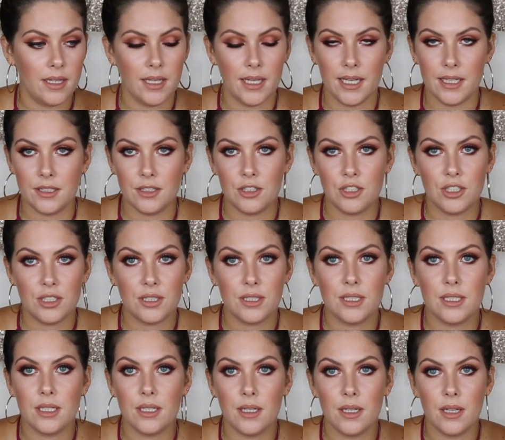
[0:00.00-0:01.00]
It's
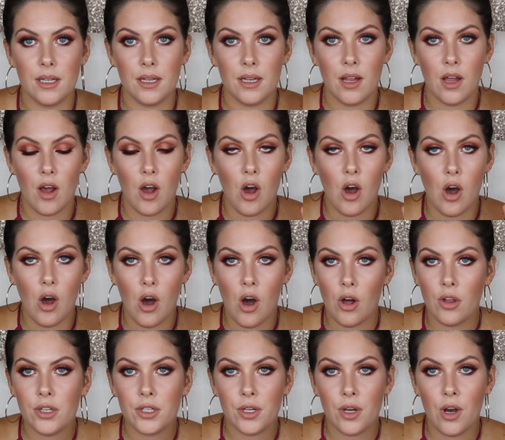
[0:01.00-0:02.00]
just,
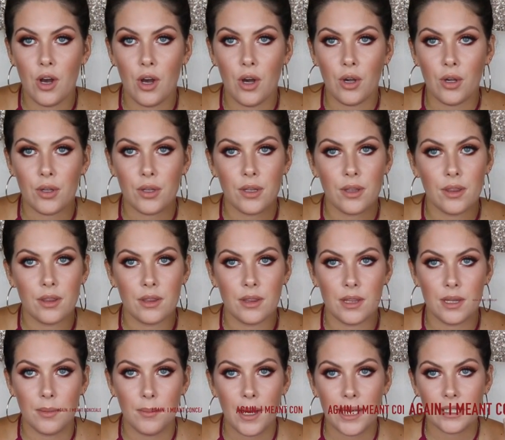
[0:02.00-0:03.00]
all in all,
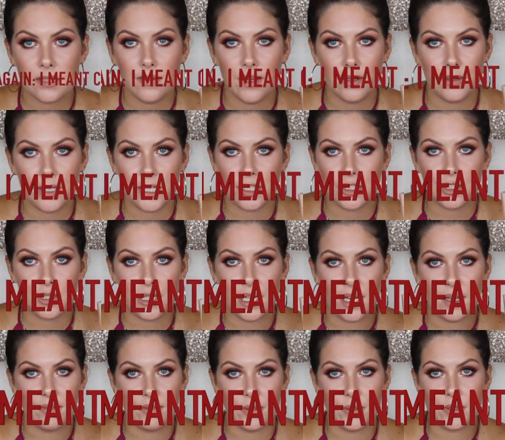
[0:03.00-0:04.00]
the best foundation
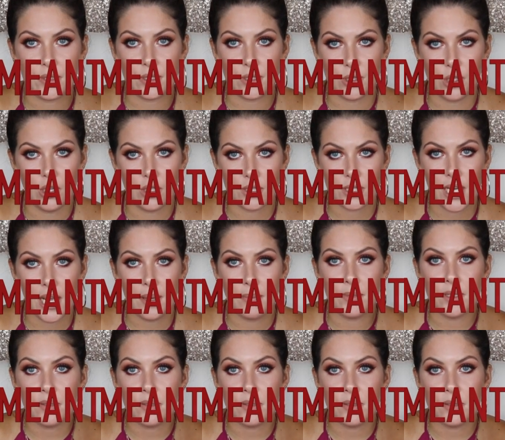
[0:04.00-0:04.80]
that I've used in a long time.